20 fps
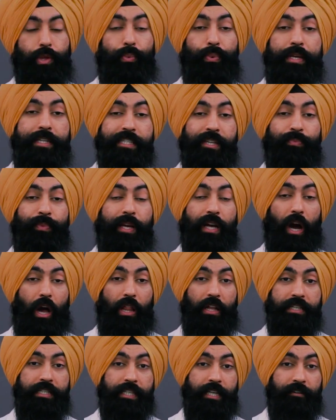The reason we
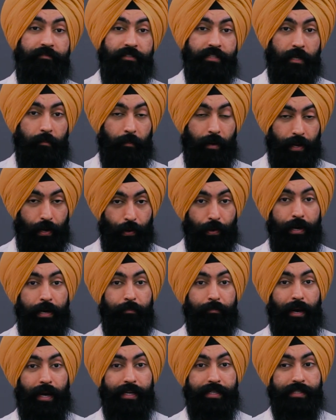call ourselves the minority
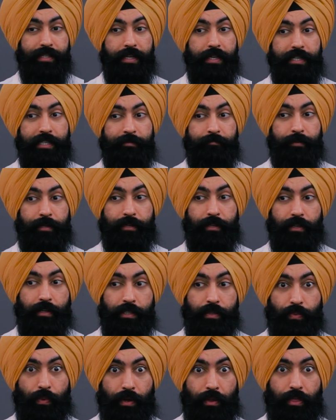mindset is
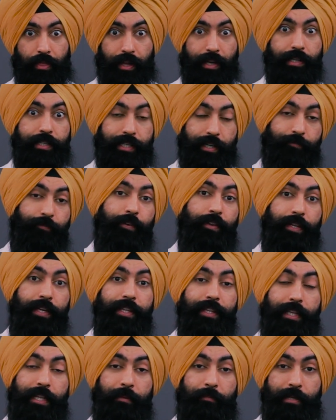because we think
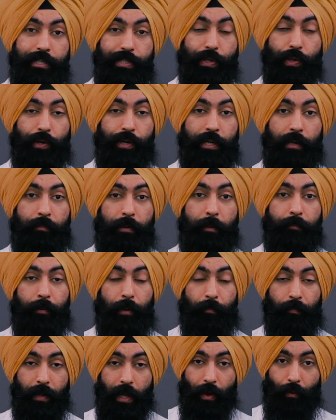differently than the majority of
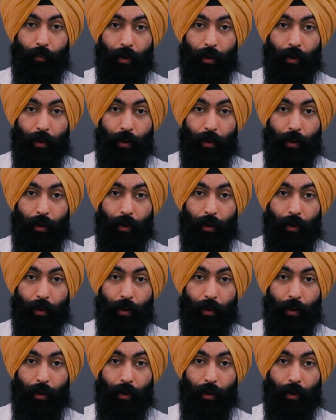people.